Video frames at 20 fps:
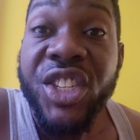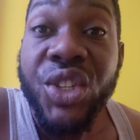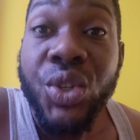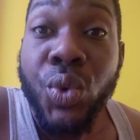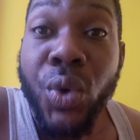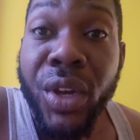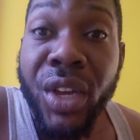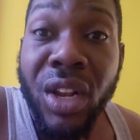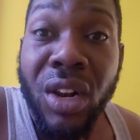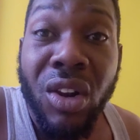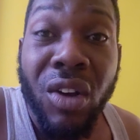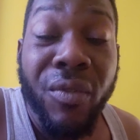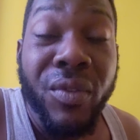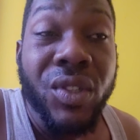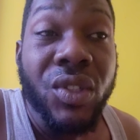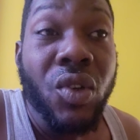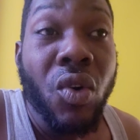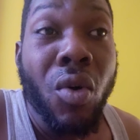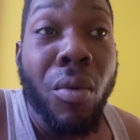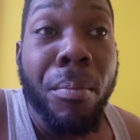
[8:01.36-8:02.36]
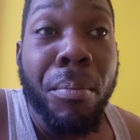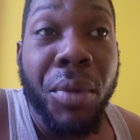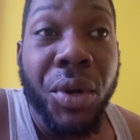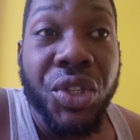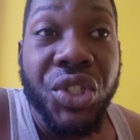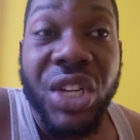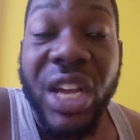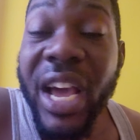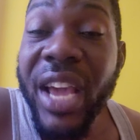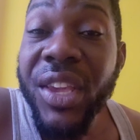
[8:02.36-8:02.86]
show your love so
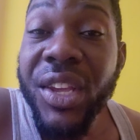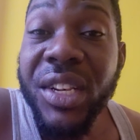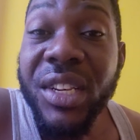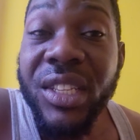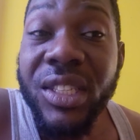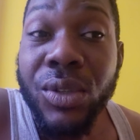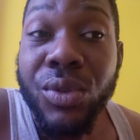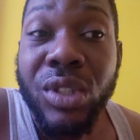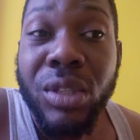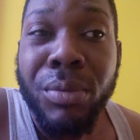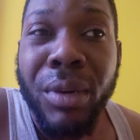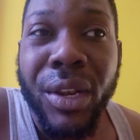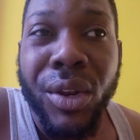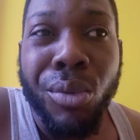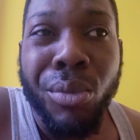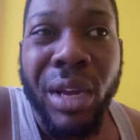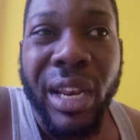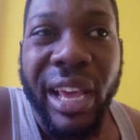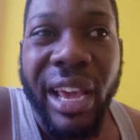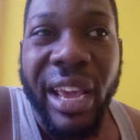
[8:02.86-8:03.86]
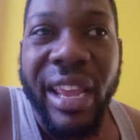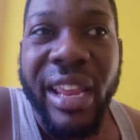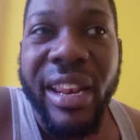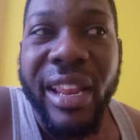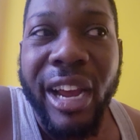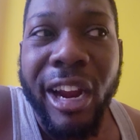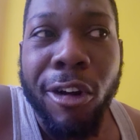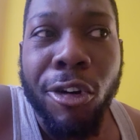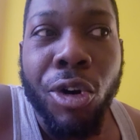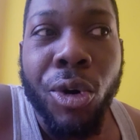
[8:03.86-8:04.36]
much and you disrespect the woman in
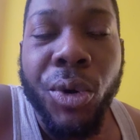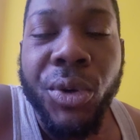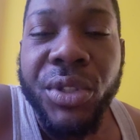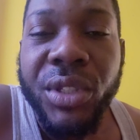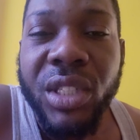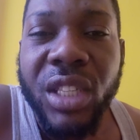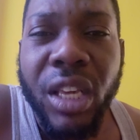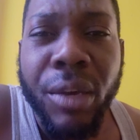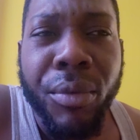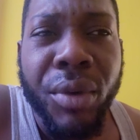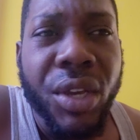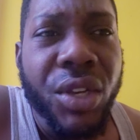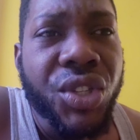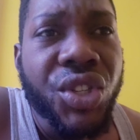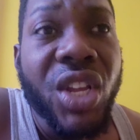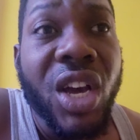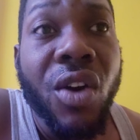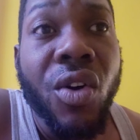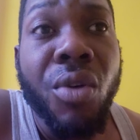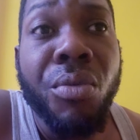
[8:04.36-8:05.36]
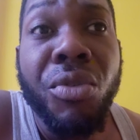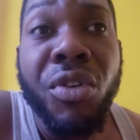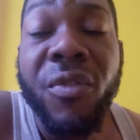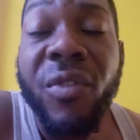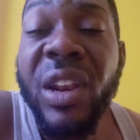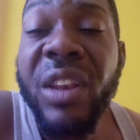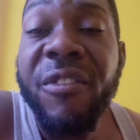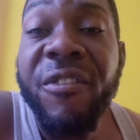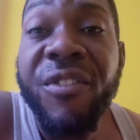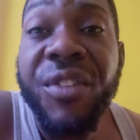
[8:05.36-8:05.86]
our house. You know, you should have come
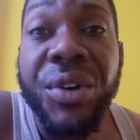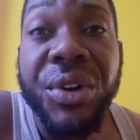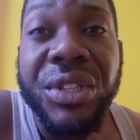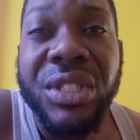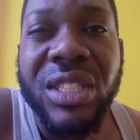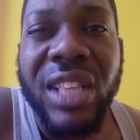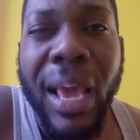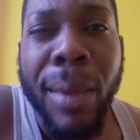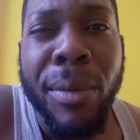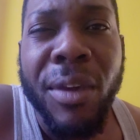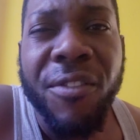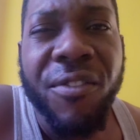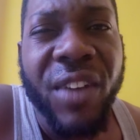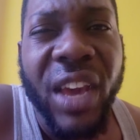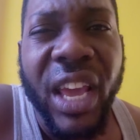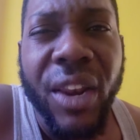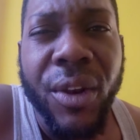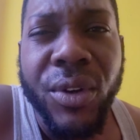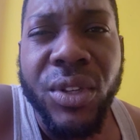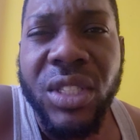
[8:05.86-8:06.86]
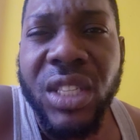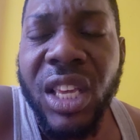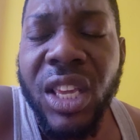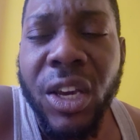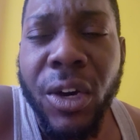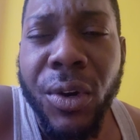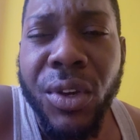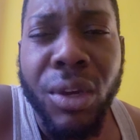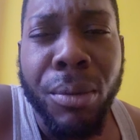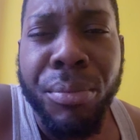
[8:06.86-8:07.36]
out from the first time you find out, say,
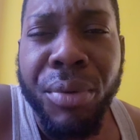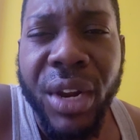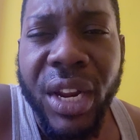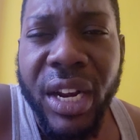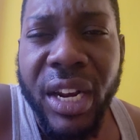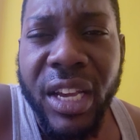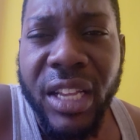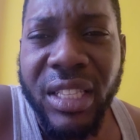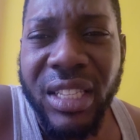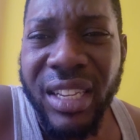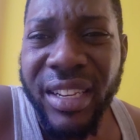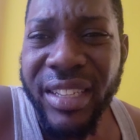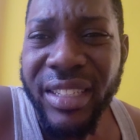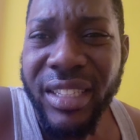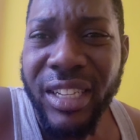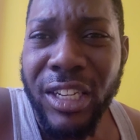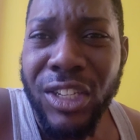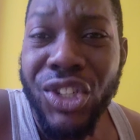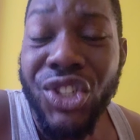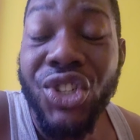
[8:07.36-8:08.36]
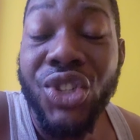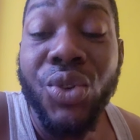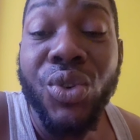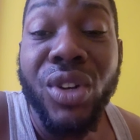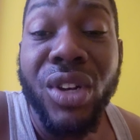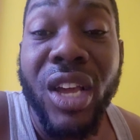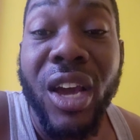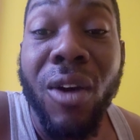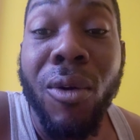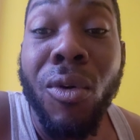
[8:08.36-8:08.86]
yo, you're pregnant. You understand? You
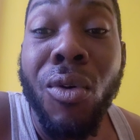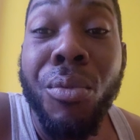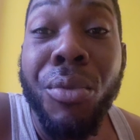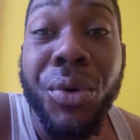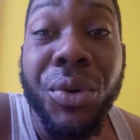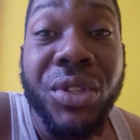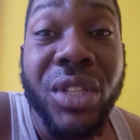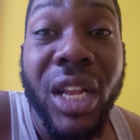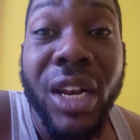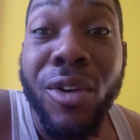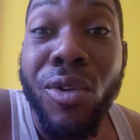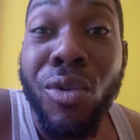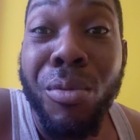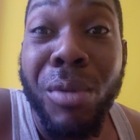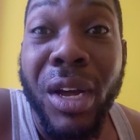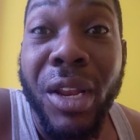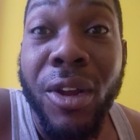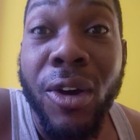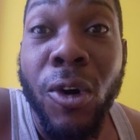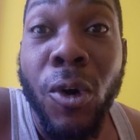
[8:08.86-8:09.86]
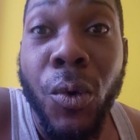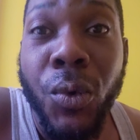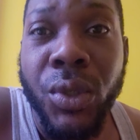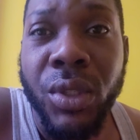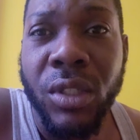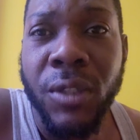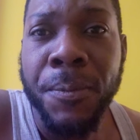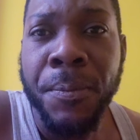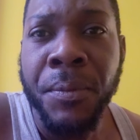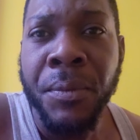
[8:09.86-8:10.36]
should have come out of the woman's
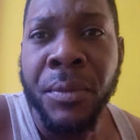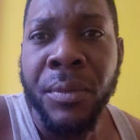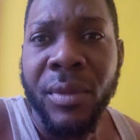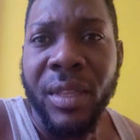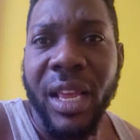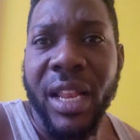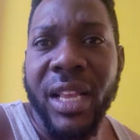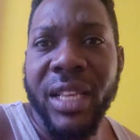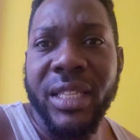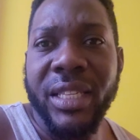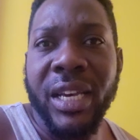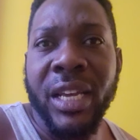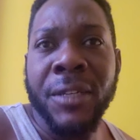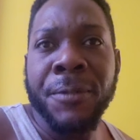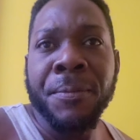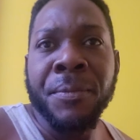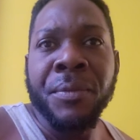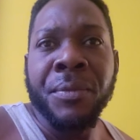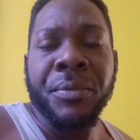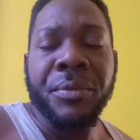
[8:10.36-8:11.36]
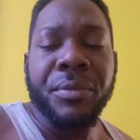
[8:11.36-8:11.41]
house. You understand?